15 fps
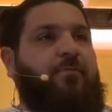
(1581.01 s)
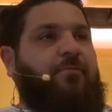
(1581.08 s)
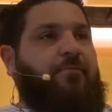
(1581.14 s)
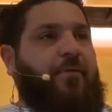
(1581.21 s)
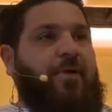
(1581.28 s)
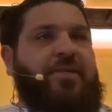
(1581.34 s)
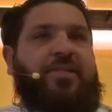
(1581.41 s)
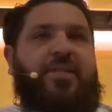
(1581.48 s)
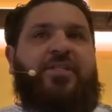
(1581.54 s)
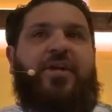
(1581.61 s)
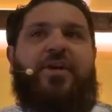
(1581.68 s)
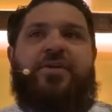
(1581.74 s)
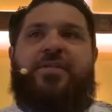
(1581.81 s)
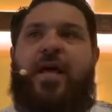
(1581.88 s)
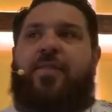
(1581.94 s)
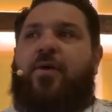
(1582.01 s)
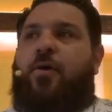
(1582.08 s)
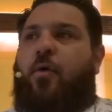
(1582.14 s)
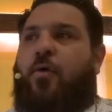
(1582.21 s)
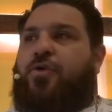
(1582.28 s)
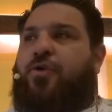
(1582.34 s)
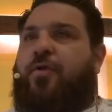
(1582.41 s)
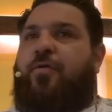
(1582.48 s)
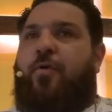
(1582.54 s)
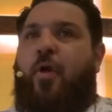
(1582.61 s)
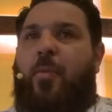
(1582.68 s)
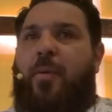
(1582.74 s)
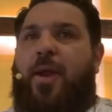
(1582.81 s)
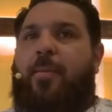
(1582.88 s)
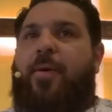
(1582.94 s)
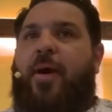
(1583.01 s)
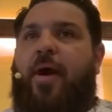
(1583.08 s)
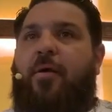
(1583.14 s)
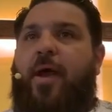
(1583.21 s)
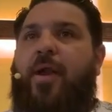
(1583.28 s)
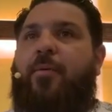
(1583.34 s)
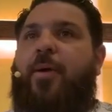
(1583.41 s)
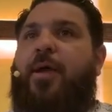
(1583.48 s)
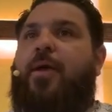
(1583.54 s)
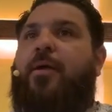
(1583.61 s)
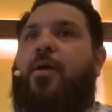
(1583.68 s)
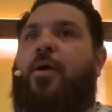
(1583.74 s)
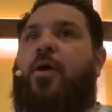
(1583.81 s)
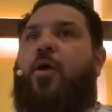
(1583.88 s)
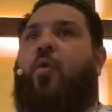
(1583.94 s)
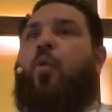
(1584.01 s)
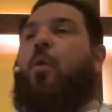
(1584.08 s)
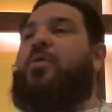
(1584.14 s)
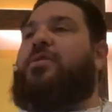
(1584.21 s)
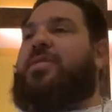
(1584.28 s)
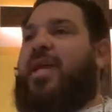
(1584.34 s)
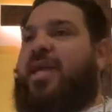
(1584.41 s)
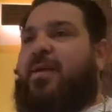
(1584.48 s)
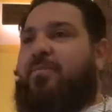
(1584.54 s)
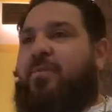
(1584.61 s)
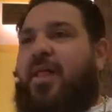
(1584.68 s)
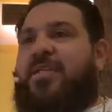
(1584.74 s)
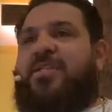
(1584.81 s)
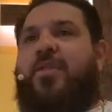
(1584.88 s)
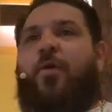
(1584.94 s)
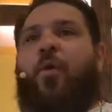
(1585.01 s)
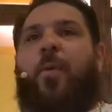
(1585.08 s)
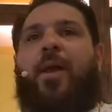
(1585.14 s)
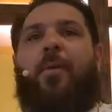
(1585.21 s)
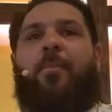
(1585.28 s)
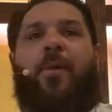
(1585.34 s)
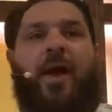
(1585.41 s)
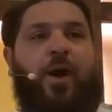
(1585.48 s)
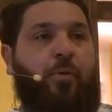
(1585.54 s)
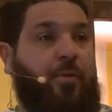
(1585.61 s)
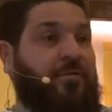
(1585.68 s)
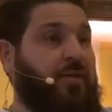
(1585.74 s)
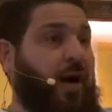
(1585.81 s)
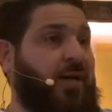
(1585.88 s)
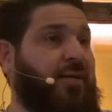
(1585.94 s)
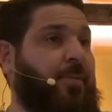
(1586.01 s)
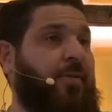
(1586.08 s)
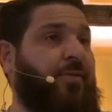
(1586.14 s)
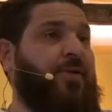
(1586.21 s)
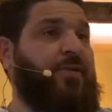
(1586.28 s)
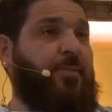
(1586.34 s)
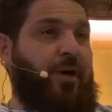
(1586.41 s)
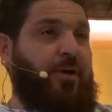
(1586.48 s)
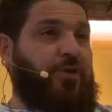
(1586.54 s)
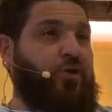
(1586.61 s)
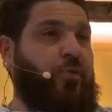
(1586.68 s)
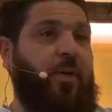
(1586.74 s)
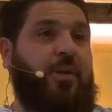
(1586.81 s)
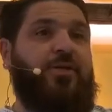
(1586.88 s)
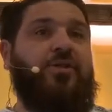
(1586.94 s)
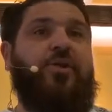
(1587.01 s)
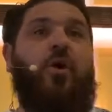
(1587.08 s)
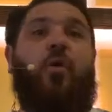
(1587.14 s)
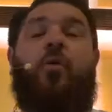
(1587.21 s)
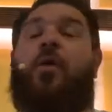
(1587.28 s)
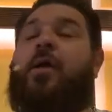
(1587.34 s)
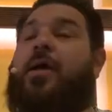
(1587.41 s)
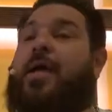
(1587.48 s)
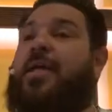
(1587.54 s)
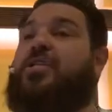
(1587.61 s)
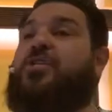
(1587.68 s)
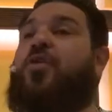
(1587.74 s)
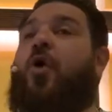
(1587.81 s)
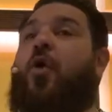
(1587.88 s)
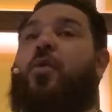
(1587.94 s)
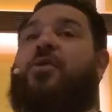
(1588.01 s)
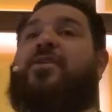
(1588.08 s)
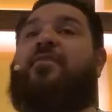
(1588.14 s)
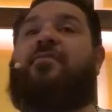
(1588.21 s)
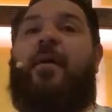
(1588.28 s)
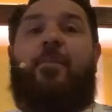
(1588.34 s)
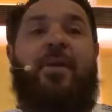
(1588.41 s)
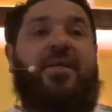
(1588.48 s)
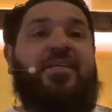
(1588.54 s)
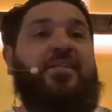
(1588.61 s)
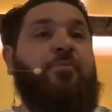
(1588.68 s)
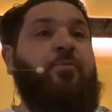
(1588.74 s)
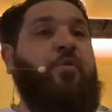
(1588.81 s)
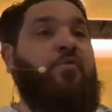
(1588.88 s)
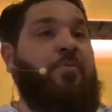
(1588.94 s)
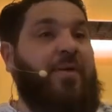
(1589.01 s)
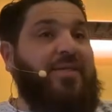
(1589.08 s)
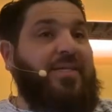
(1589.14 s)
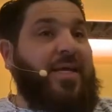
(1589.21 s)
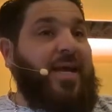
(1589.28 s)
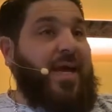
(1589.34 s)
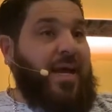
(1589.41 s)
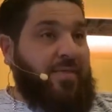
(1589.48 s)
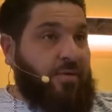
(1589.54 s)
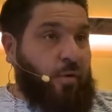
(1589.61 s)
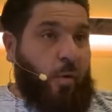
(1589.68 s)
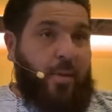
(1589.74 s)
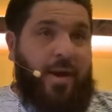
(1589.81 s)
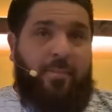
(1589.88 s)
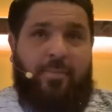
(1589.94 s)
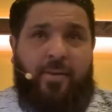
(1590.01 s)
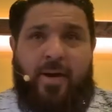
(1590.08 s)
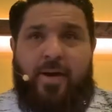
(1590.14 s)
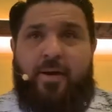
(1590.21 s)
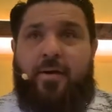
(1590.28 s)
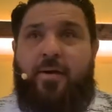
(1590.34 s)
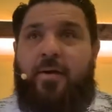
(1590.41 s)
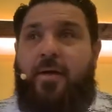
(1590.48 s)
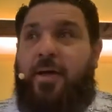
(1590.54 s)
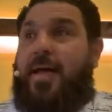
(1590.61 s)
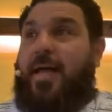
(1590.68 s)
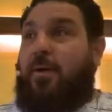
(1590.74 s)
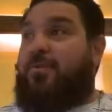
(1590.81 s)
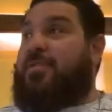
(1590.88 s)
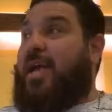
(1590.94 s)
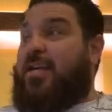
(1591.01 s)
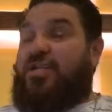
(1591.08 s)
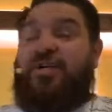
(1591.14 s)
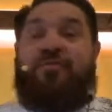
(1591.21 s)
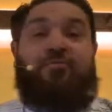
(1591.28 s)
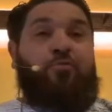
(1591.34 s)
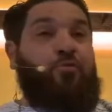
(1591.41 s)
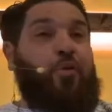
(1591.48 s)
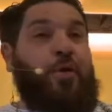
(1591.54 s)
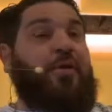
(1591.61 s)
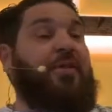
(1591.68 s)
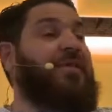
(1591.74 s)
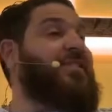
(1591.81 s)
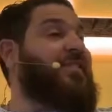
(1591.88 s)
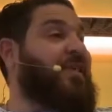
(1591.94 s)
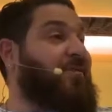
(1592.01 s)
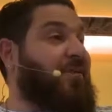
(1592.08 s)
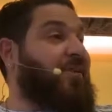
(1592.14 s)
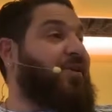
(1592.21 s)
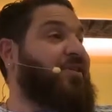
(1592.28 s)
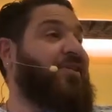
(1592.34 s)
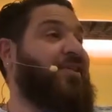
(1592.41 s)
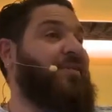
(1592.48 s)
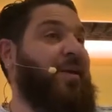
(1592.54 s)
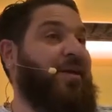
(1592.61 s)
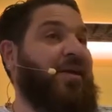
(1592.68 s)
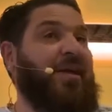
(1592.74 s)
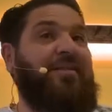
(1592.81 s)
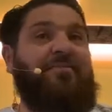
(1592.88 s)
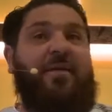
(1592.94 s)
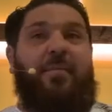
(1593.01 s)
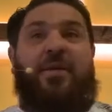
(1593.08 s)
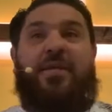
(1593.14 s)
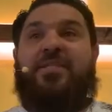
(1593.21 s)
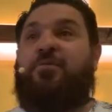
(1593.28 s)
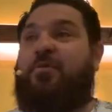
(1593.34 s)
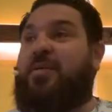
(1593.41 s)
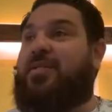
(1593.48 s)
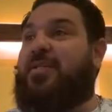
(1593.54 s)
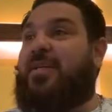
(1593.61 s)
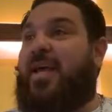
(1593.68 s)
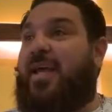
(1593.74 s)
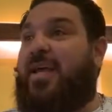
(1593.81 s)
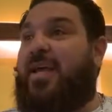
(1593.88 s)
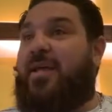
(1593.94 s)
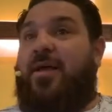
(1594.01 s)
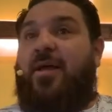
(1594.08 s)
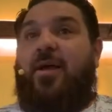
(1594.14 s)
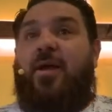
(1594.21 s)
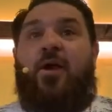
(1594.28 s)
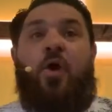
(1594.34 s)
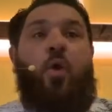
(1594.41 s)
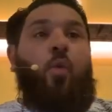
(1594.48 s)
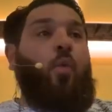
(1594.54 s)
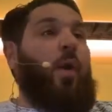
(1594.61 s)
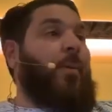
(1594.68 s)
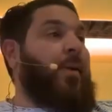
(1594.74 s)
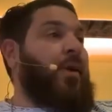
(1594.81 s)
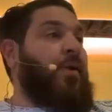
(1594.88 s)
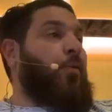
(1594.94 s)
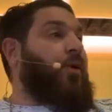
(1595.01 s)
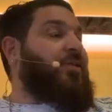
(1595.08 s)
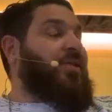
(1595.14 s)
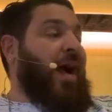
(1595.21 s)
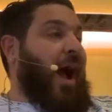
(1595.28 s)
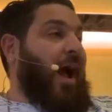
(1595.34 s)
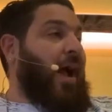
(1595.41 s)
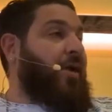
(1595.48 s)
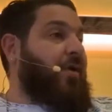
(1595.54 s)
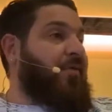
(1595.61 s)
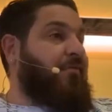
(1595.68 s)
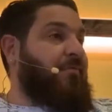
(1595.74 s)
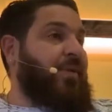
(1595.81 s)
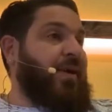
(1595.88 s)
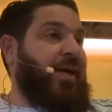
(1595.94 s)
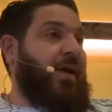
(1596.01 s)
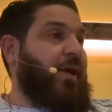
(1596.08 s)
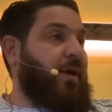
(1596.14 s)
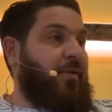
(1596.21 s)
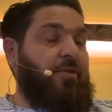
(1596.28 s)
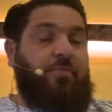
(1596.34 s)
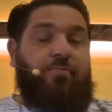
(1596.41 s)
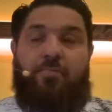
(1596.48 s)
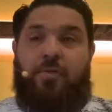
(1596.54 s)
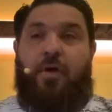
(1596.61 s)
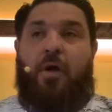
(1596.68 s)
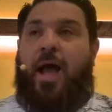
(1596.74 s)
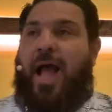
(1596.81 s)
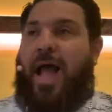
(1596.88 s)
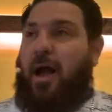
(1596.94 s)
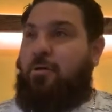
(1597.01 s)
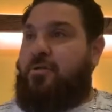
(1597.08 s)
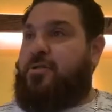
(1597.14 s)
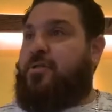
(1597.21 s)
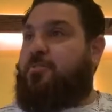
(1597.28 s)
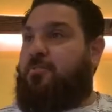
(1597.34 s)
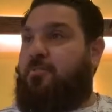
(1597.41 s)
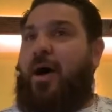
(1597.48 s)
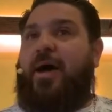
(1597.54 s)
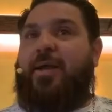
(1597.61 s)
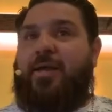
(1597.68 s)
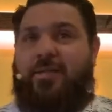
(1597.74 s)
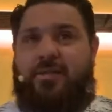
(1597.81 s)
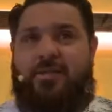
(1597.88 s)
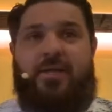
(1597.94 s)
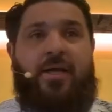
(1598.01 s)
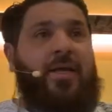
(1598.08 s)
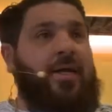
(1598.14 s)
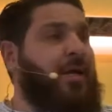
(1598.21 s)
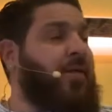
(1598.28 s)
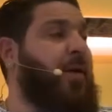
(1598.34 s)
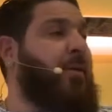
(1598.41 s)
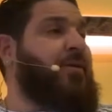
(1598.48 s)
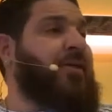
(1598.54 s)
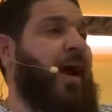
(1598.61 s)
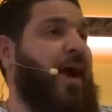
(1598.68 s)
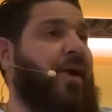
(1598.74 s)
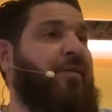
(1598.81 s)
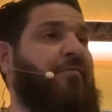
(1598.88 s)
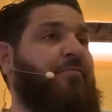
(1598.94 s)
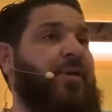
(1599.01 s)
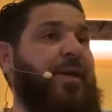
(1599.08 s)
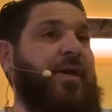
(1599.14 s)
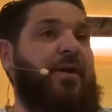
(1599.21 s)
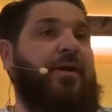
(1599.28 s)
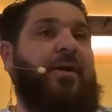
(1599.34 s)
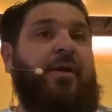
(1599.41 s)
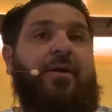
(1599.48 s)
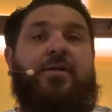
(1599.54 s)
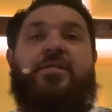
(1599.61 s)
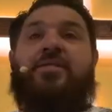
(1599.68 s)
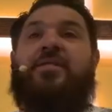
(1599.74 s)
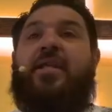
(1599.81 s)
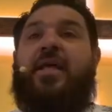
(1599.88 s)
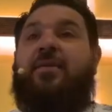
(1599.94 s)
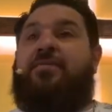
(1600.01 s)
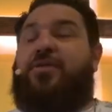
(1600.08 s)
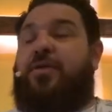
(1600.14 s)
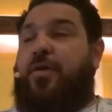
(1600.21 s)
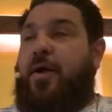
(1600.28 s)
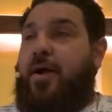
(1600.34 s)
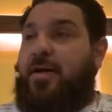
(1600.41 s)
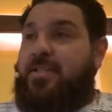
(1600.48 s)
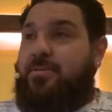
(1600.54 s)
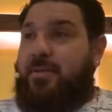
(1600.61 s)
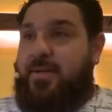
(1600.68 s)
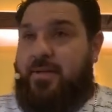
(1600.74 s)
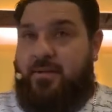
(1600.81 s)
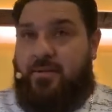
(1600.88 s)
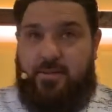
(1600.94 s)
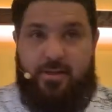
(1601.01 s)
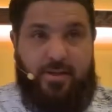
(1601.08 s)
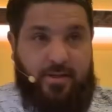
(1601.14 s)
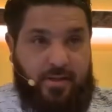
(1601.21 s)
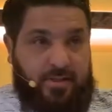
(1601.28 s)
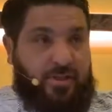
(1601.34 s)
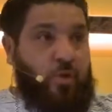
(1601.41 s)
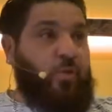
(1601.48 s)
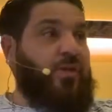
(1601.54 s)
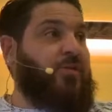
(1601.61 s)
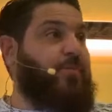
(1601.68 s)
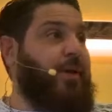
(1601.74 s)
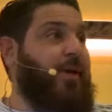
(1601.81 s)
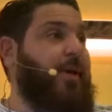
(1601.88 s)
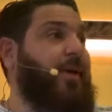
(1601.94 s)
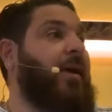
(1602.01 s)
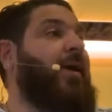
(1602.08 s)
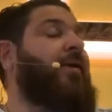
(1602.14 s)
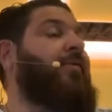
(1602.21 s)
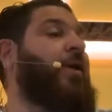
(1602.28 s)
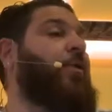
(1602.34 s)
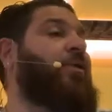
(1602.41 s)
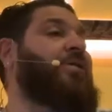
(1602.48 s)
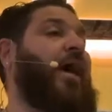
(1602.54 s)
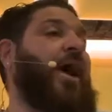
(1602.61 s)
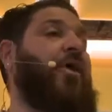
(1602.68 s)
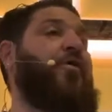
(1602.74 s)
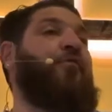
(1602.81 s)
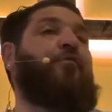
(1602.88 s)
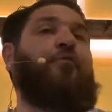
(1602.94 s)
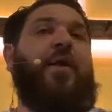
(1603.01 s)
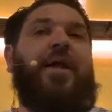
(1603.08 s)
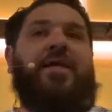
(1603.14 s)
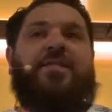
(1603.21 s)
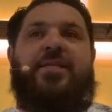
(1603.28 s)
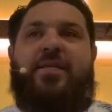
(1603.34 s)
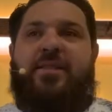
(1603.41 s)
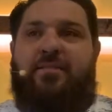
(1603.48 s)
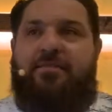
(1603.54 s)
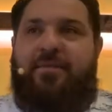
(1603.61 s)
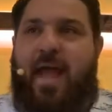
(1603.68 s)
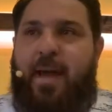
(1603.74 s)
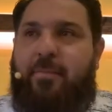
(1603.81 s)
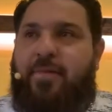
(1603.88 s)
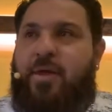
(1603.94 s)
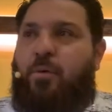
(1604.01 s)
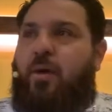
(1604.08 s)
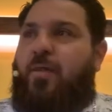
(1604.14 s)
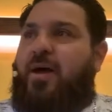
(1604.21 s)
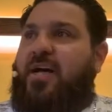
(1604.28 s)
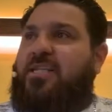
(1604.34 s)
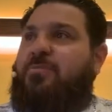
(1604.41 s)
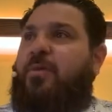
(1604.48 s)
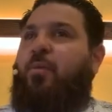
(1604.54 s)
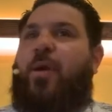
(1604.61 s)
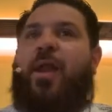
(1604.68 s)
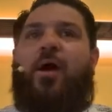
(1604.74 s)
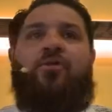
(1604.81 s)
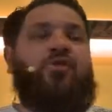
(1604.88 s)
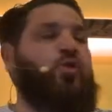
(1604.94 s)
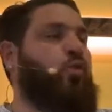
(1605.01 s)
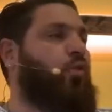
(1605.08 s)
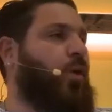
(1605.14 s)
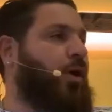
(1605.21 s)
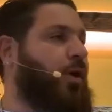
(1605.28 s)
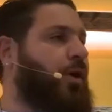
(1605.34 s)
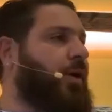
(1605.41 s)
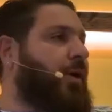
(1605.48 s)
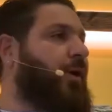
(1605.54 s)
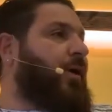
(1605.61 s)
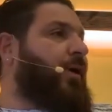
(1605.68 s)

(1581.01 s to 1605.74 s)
First, let's understand the culture of the Roman Empire right away. What was taking place in the Roman Empire, and we've talked about this about two months ago, is there was a feminist movement in the Roman Empire. It was actually really similar to the American feminist movement today. Women were tired of being the house bodies, they were tired of being slaves to their husband, so to speak. They were tired of raising the family while the husband went out to work.